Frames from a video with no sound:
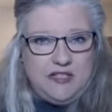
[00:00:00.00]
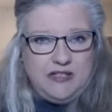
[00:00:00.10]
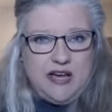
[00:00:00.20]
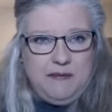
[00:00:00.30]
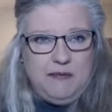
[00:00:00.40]

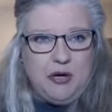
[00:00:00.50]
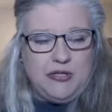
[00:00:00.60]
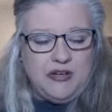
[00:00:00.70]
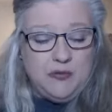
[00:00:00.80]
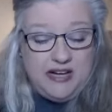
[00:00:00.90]
type
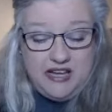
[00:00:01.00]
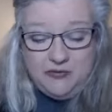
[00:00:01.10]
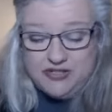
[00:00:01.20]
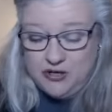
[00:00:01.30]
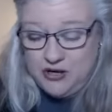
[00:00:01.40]
person when he
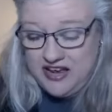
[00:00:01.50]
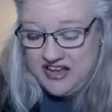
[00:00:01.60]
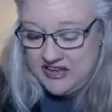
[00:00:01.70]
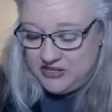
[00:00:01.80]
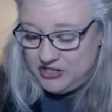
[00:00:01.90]
was her
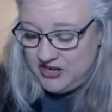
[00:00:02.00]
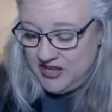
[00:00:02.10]
age